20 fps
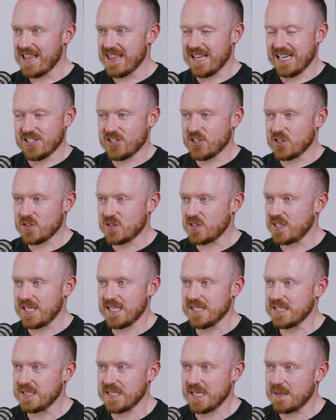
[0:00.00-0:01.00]
that just
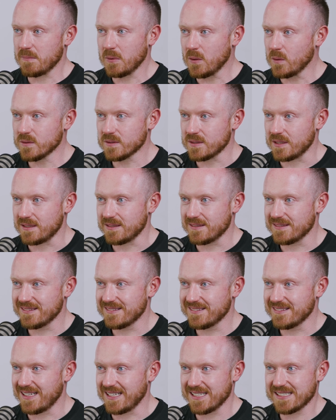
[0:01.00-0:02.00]
isn't important.
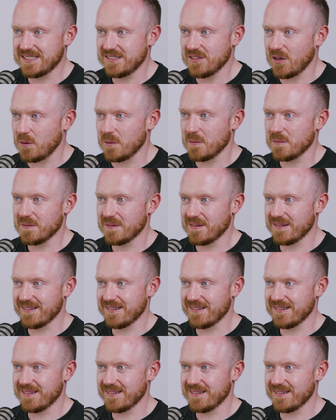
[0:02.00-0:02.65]
And it's not